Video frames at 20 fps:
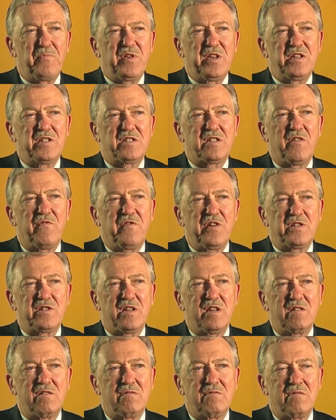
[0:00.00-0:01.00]
is to
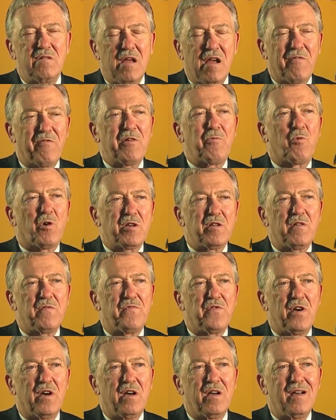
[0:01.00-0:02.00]
visit every one
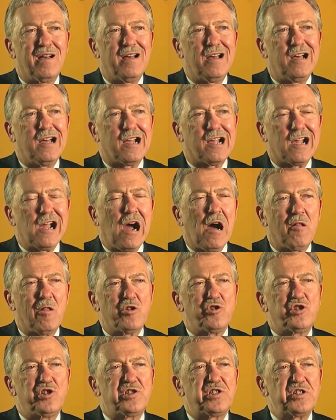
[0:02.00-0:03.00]
of the
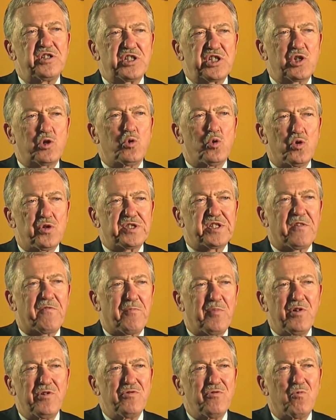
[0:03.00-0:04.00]
colleges and schools
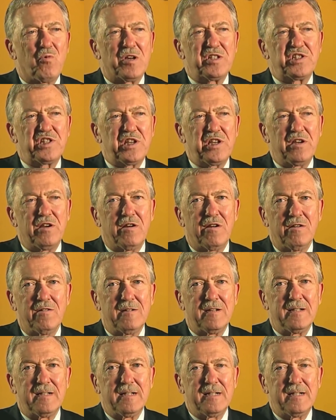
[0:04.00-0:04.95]
of Purdue once a year.